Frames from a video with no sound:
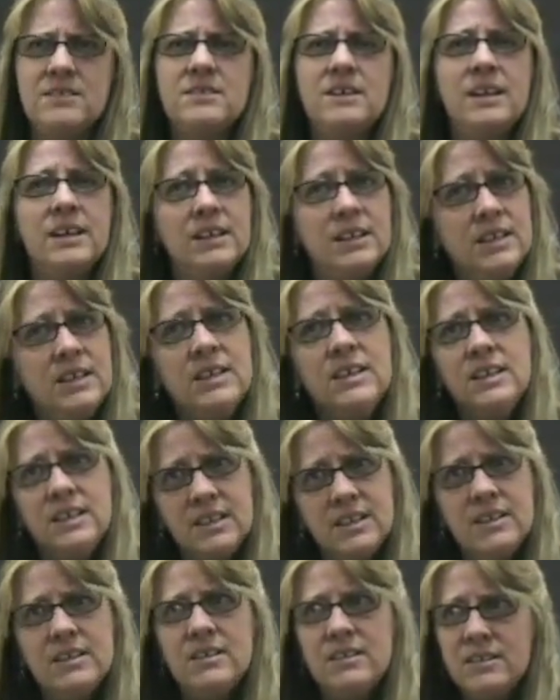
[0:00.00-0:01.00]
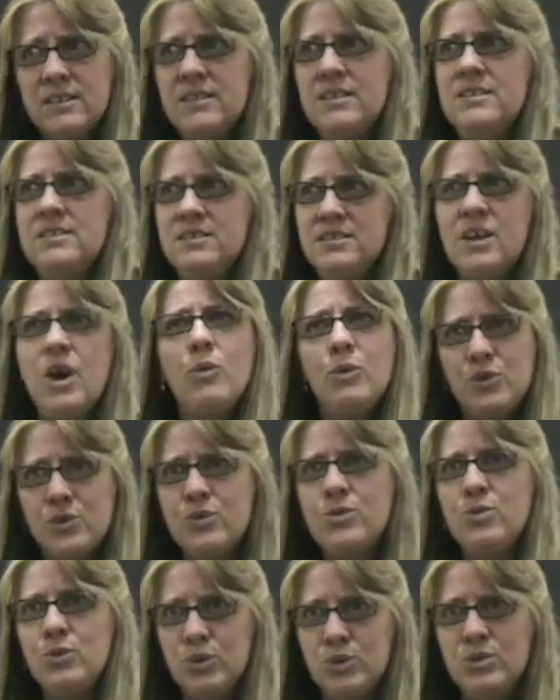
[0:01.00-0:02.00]
It's like, this is our
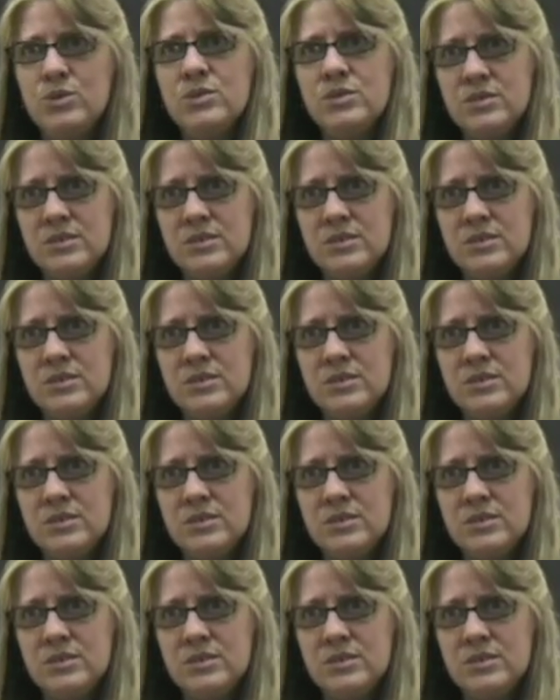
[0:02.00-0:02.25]
school.